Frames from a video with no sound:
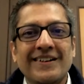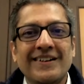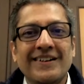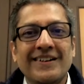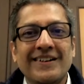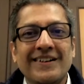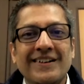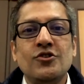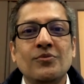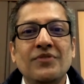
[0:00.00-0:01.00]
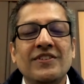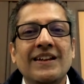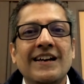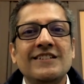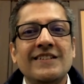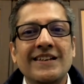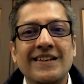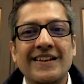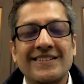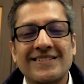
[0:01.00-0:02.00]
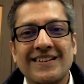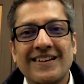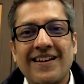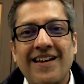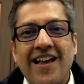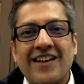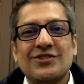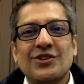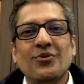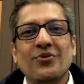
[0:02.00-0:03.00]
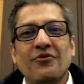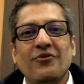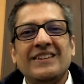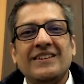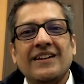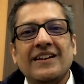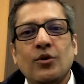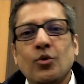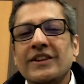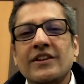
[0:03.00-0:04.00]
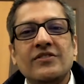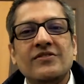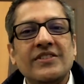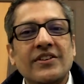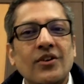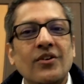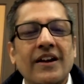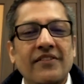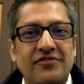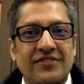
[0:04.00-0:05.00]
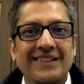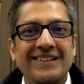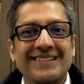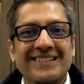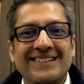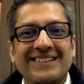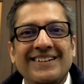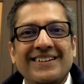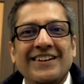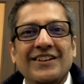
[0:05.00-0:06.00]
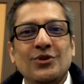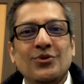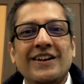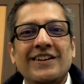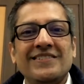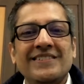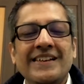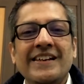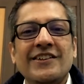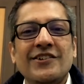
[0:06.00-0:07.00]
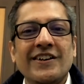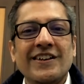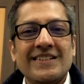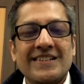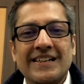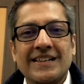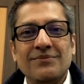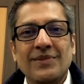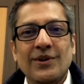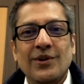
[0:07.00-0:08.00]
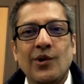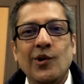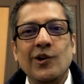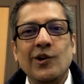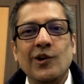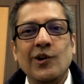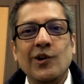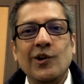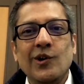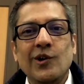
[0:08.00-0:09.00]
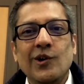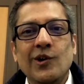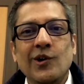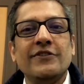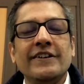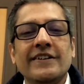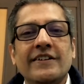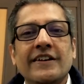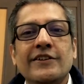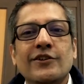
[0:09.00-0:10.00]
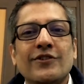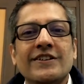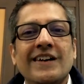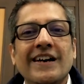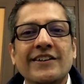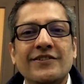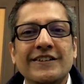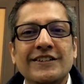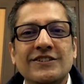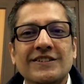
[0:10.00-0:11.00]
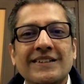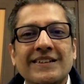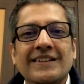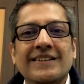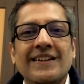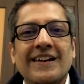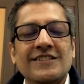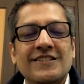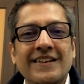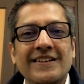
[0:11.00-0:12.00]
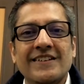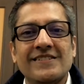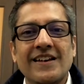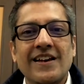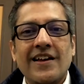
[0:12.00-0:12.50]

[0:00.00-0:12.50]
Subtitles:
Even say, only show me for the last 10 days. So with zero effort, you are seeing in real time all the leads getting generated in your entire region in the last 10 days.